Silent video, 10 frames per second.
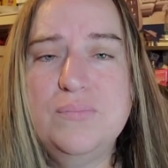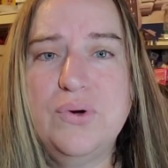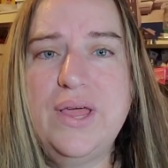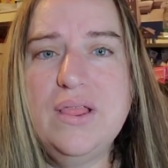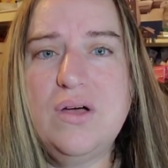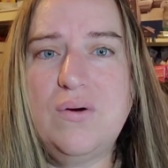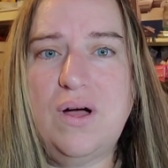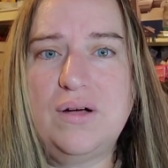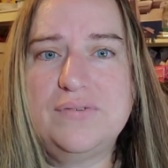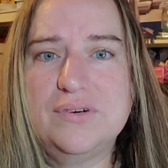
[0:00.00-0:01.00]
pretty low
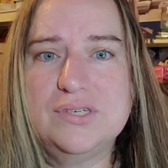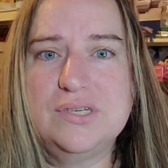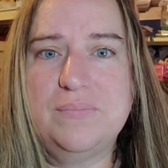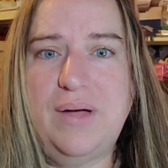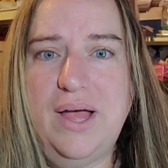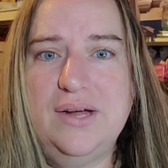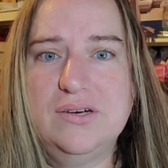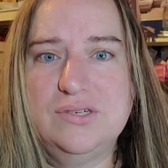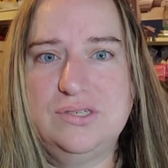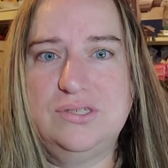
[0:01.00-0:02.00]
offers to
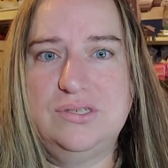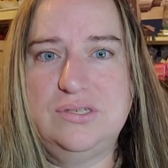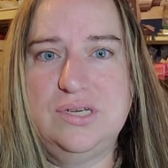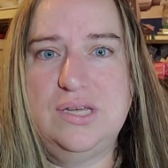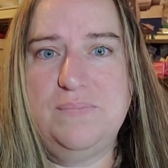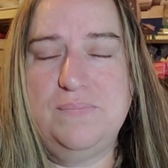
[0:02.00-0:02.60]
buyers just to